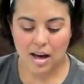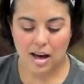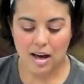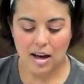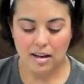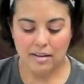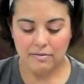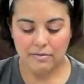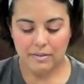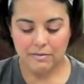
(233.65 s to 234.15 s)

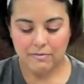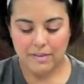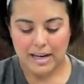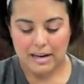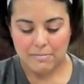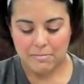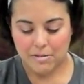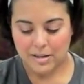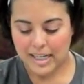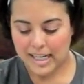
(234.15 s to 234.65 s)
of the
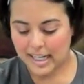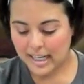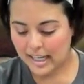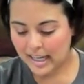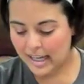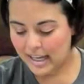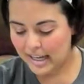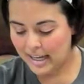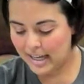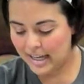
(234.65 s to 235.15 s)
fabric
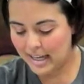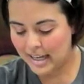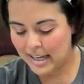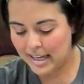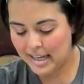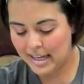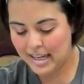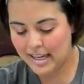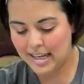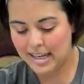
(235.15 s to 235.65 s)

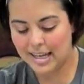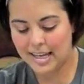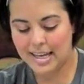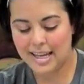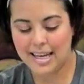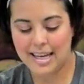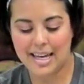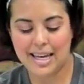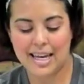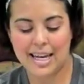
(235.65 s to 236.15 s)

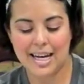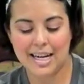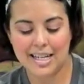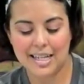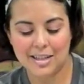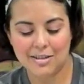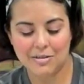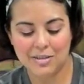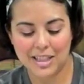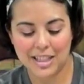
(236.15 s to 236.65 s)
and
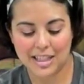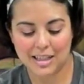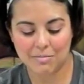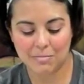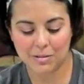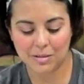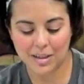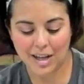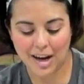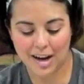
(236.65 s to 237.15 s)
do a
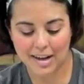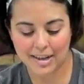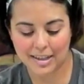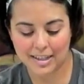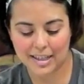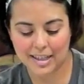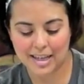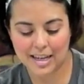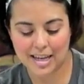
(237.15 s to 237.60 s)
double knot.